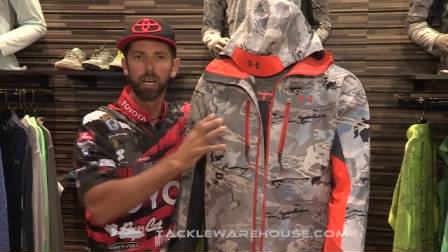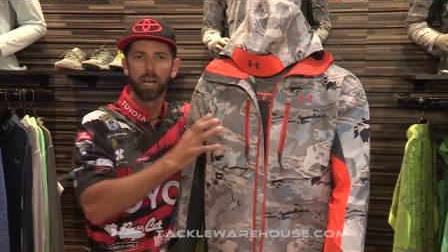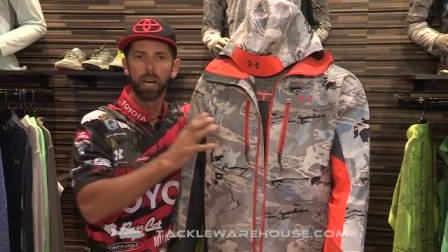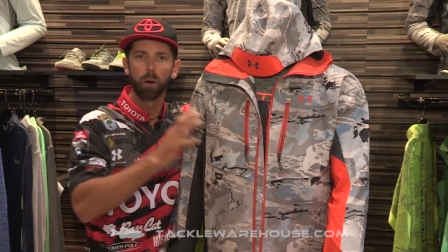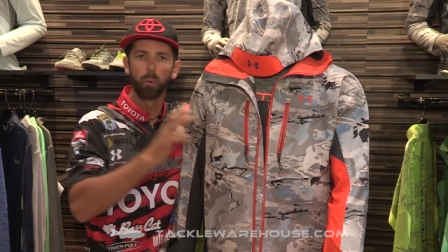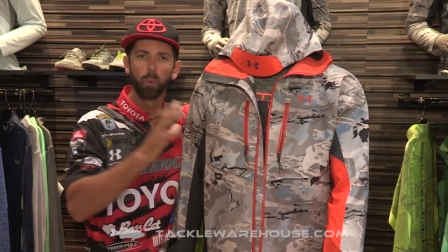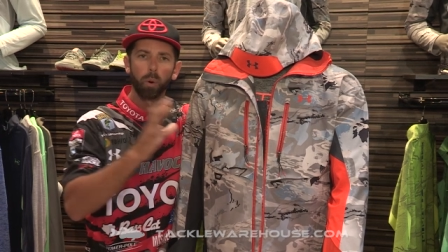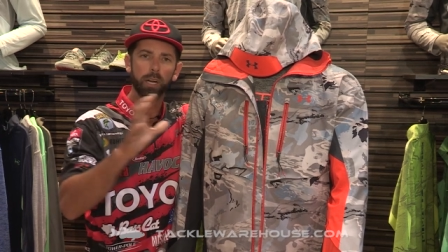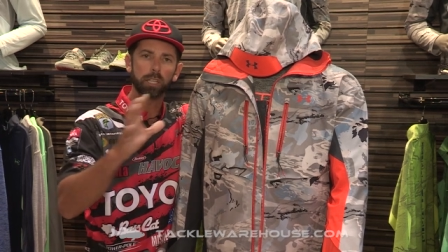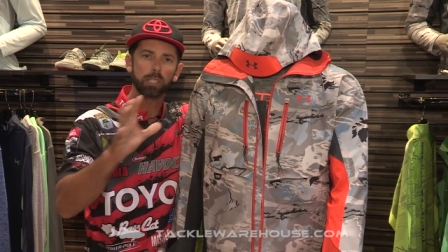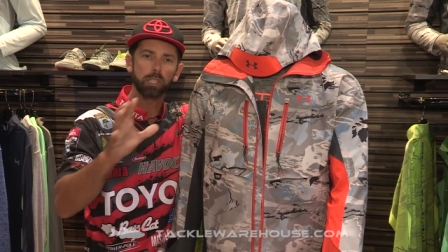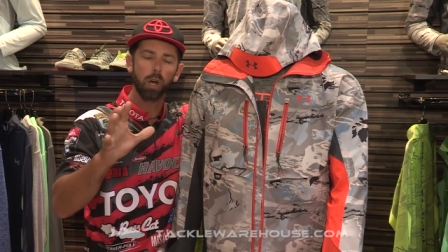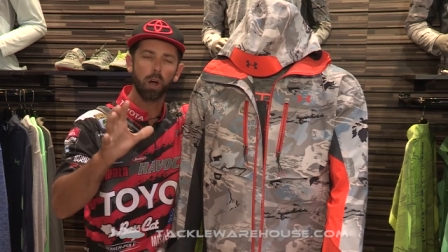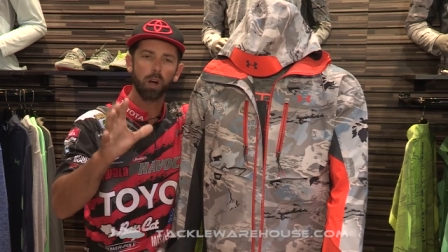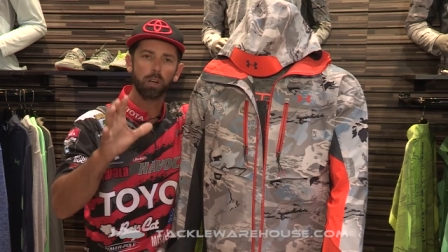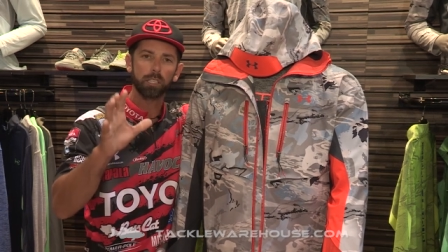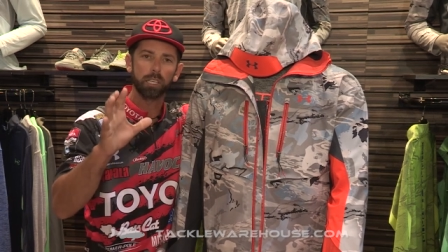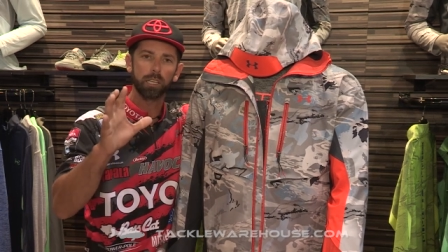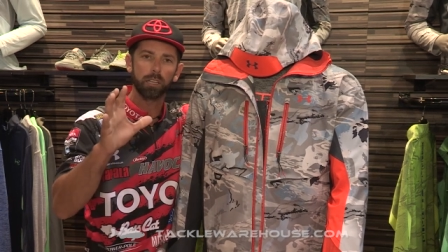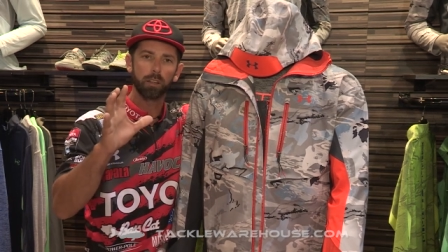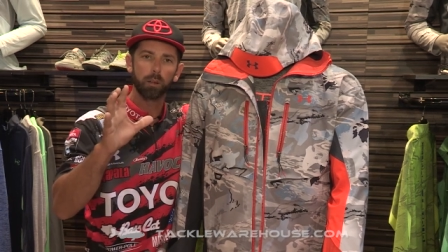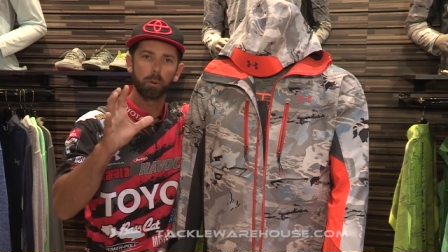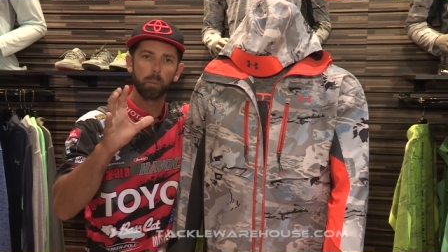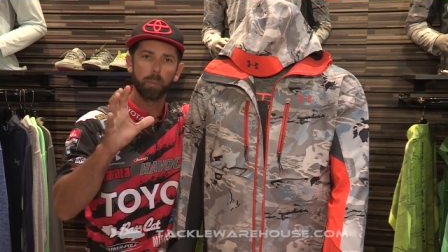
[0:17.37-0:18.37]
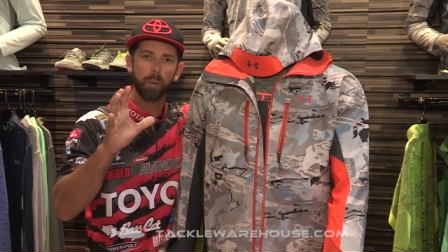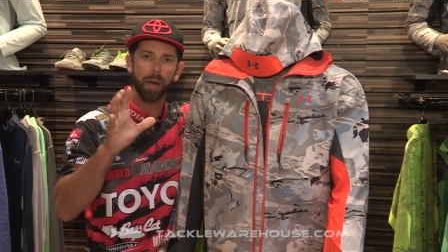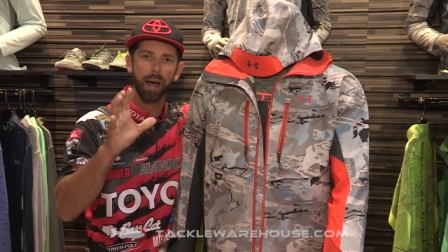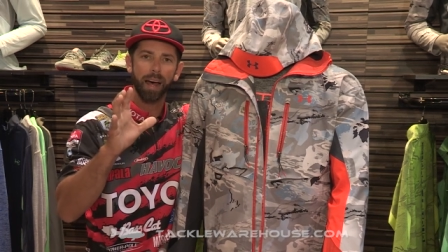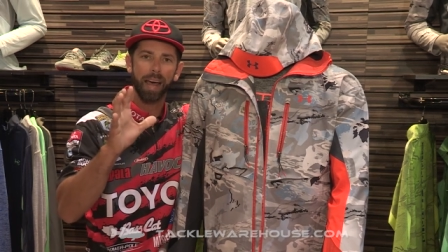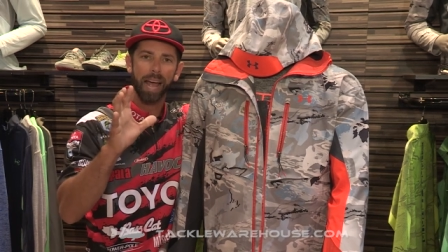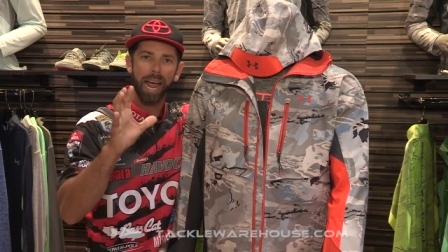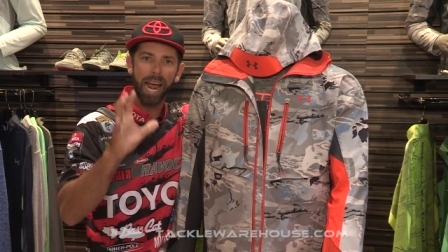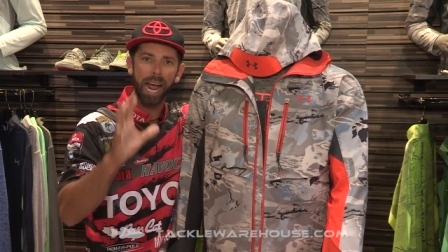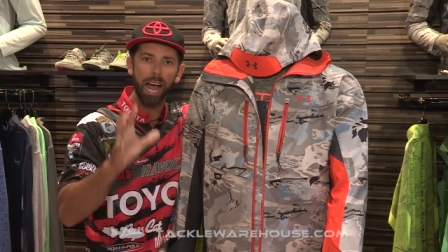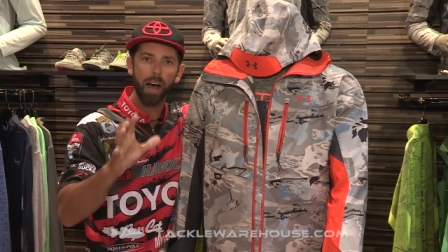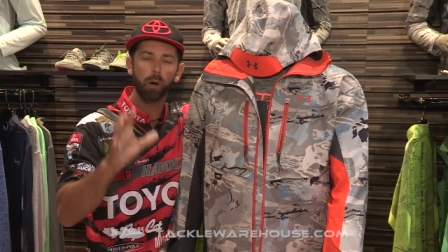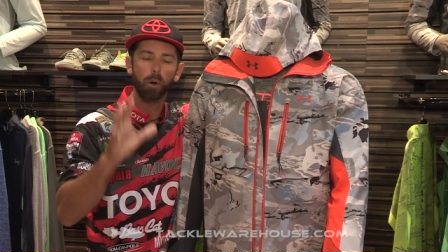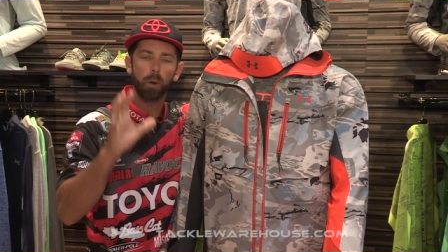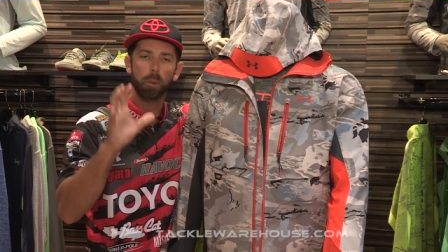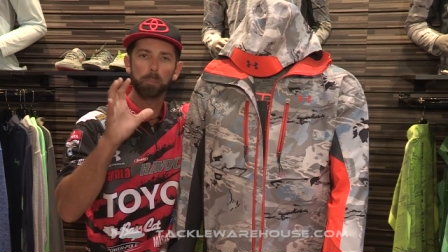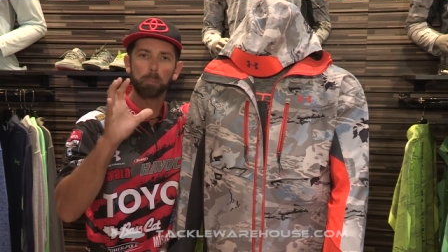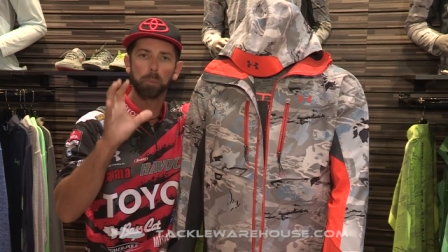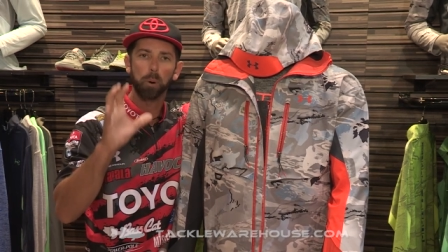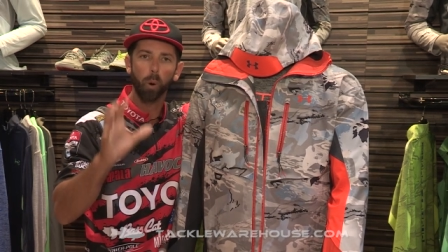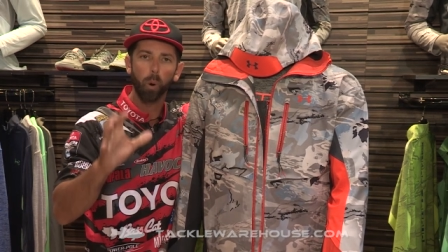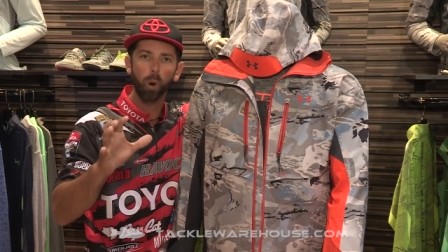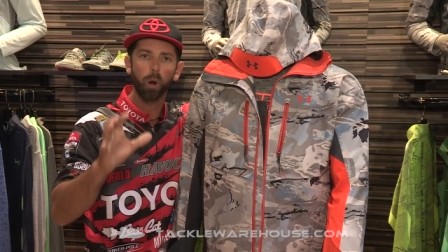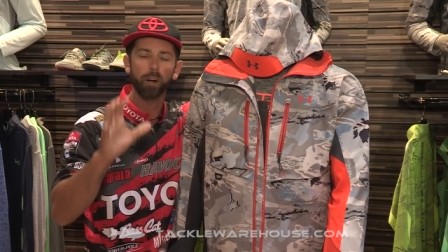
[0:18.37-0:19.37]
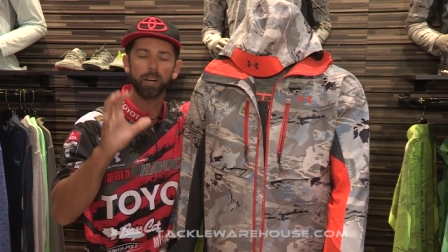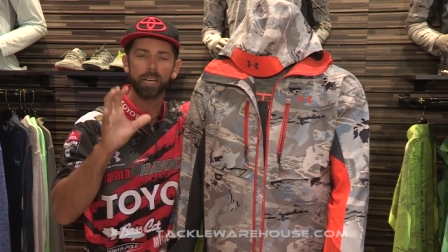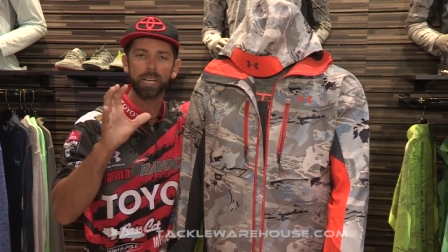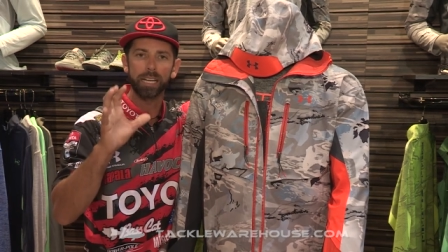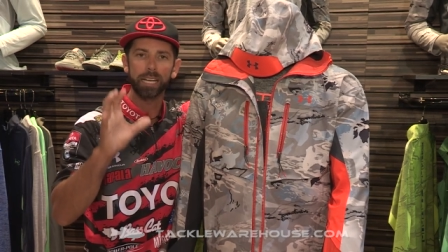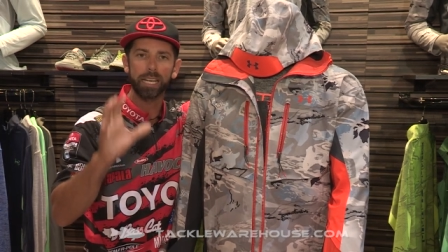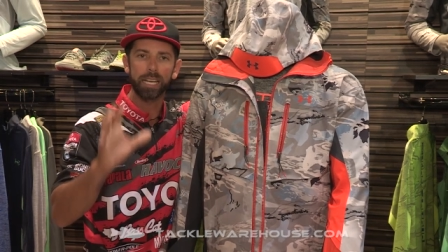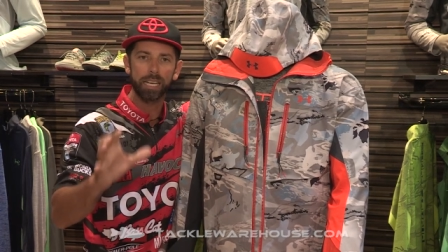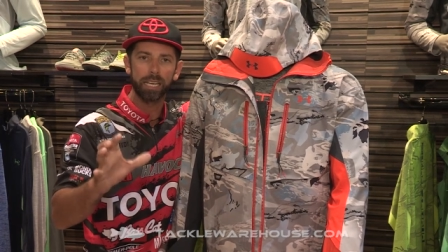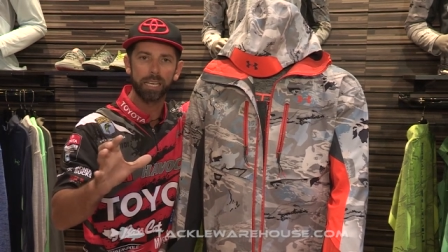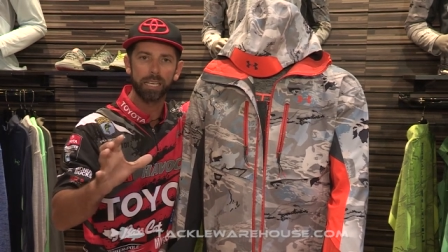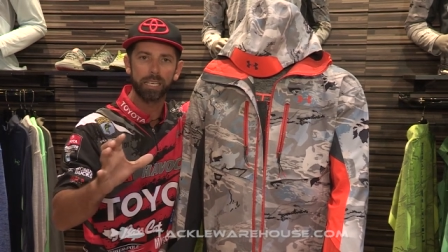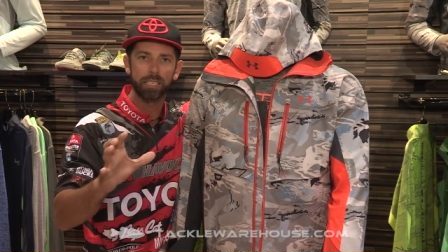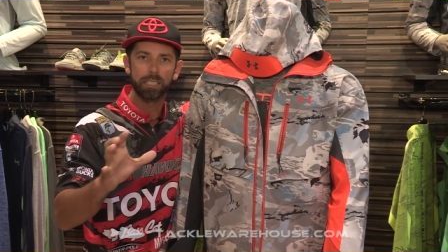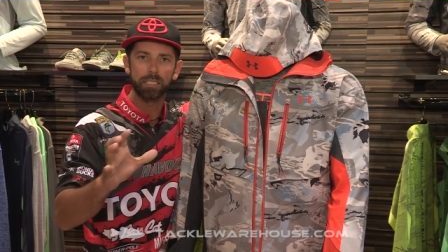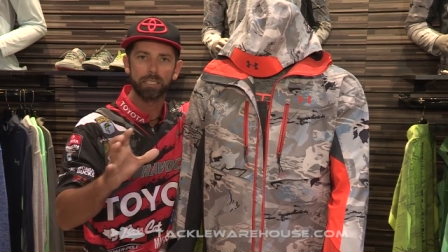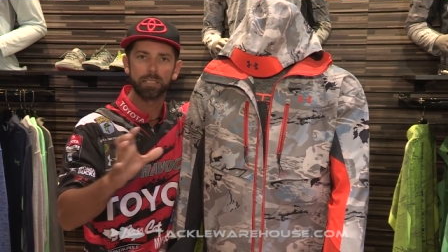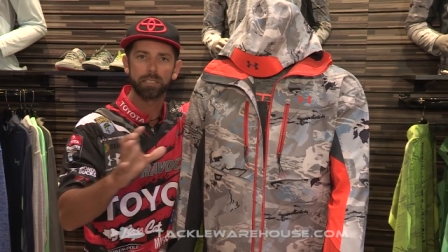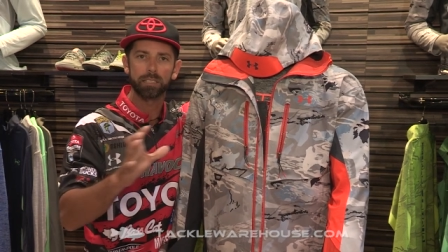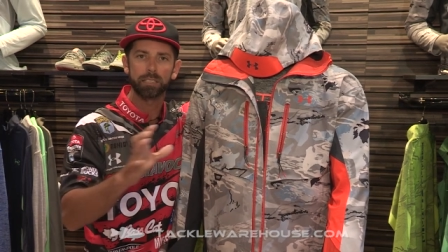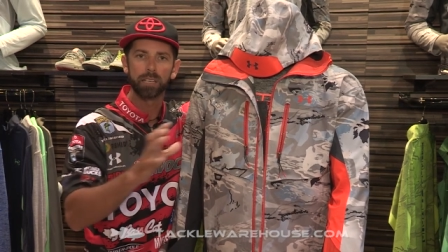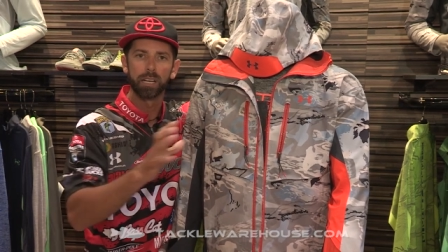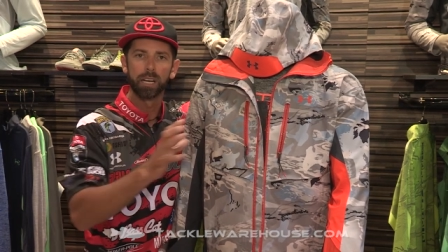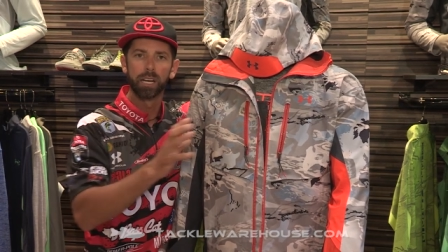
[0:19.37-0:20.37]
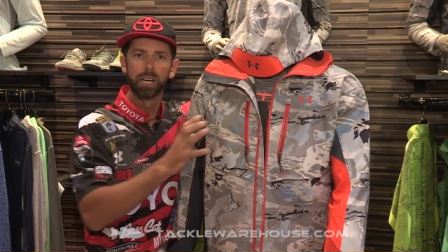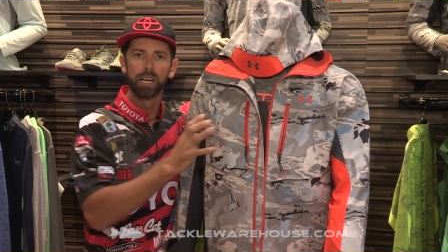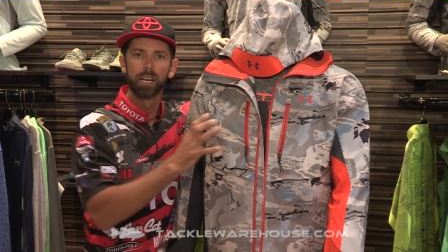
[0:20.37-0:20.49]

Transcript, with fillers: I want to talk to you a little bit about how important it is